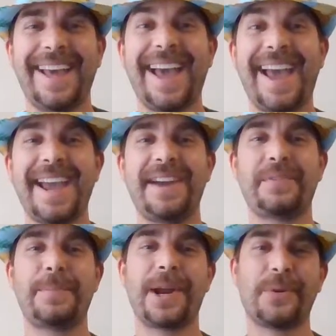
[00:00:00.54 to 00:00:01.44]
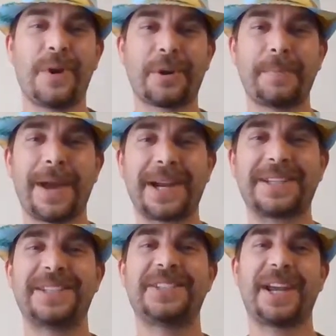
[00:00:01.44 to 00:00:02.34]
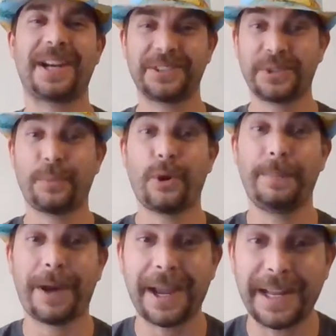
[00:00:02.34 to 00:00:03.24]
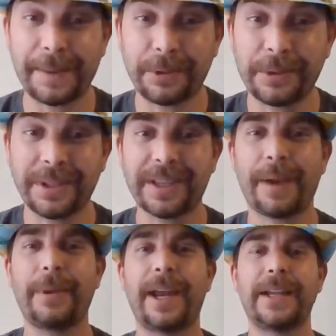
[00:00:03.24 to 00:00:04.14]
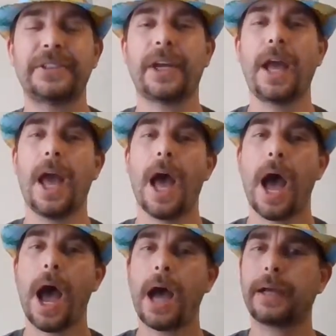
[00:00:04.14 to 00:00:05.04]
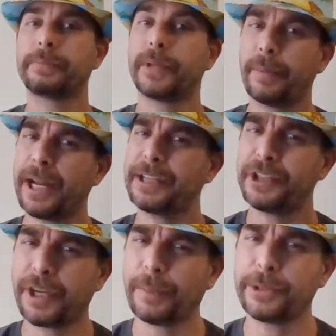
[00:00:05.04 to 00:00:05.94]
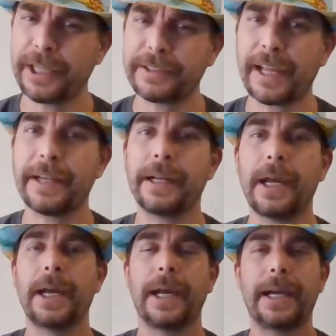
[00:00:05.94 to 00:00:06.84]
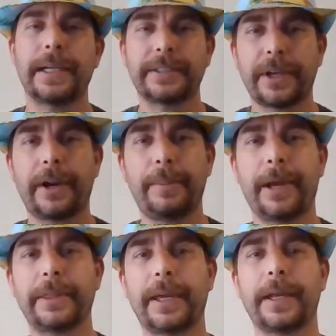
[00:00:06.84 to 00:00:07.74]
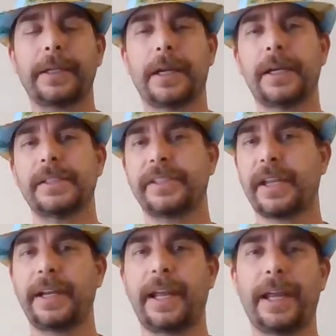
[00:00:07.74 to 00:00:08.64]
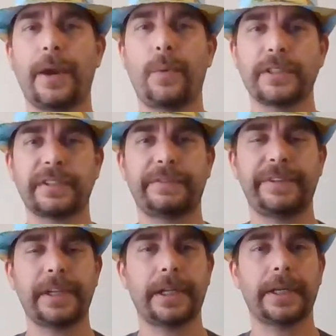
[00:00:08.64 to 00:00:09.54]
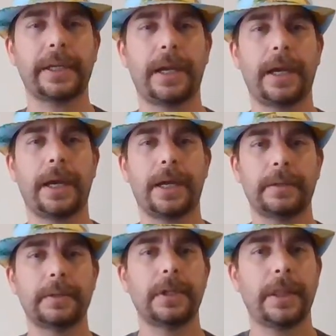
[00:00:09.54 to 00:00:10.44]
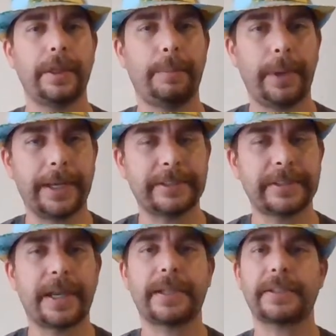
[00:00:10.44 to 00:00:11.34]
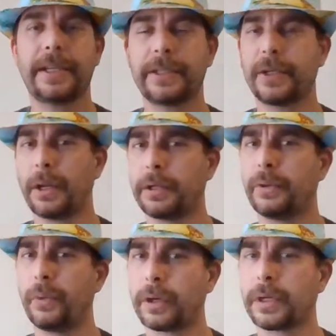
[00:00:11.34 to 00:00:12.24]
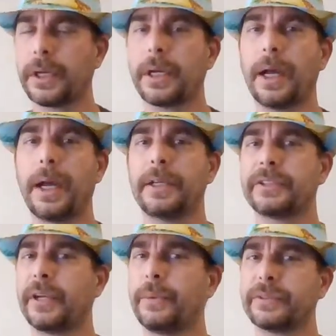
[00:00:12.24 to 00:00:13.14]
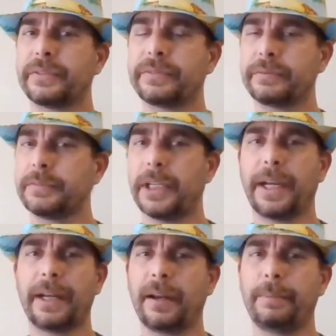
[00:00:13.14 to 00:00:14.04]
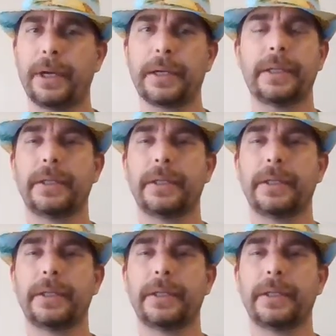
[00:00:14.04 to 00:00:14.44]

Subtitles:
Hey everybody, welcome back to the channel. It's your boy Pineapple coming at you. Coming at you a couple days late. Sorry about that. On Sunday I wasn't feeling the best. Actually, I had to call into work, so I wasn't. Yeah, I had a little bug.